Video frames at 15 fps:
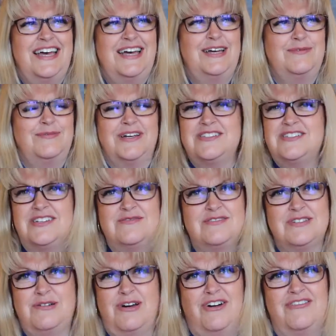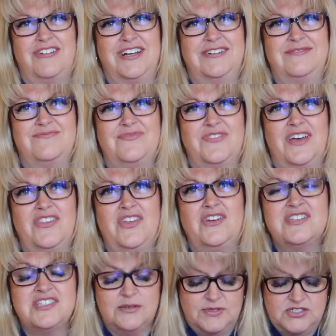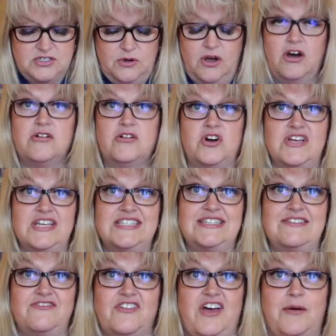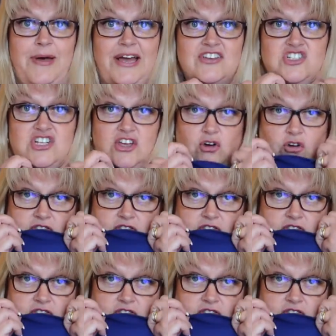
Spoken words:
I don't do horror. The only time I do horror is if I'm actually